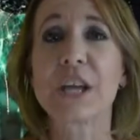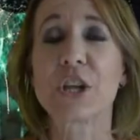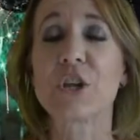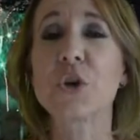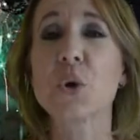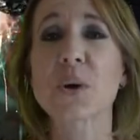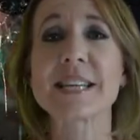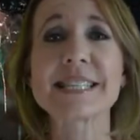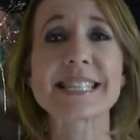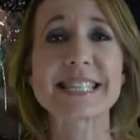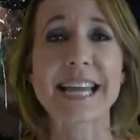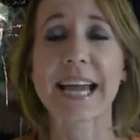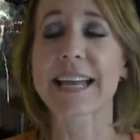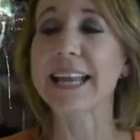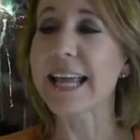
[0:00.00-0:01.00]
you can
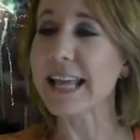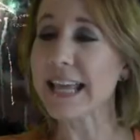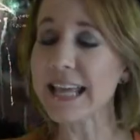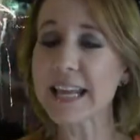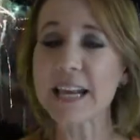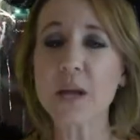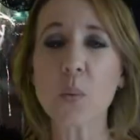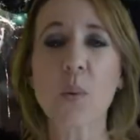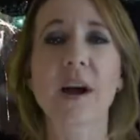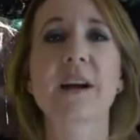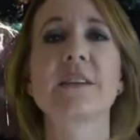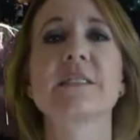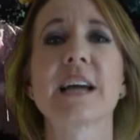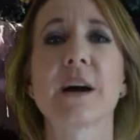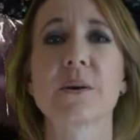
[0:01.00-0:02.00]
stand
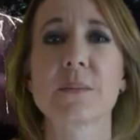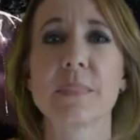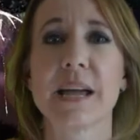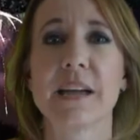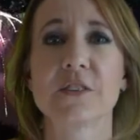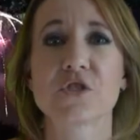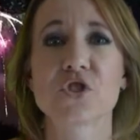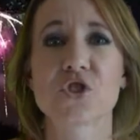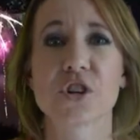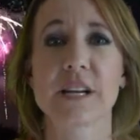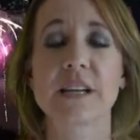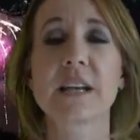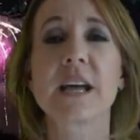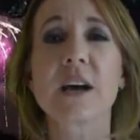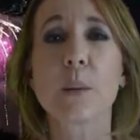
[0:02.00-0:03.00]
anywhere down Main
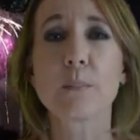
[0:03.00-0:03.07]
Street